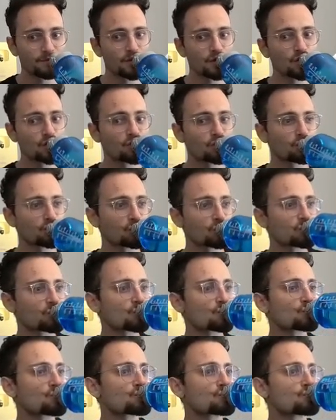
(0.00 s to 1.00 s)

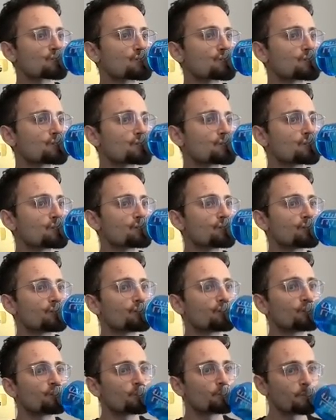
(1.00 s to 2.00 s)

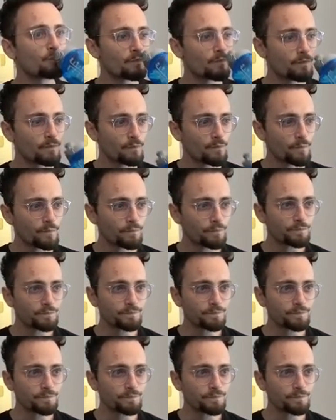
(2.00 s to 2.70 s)
No one is speaking in this clip.